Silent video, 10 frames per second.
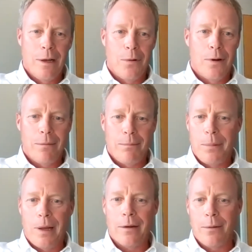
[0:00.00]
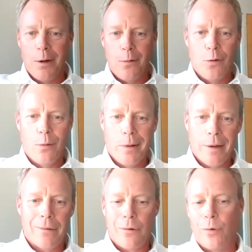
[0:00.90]
I went back to my room and
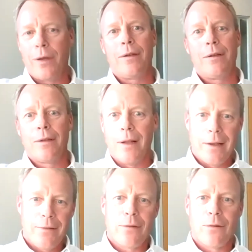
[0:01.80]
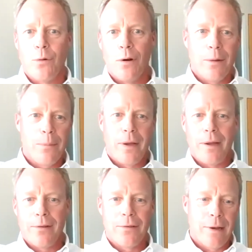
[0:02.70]
I quickly glanced through all the
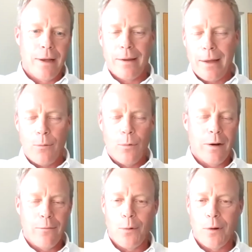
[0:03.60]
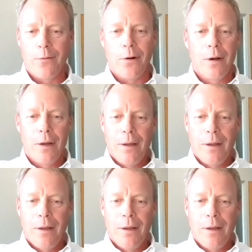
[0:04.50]
pages. Whatever.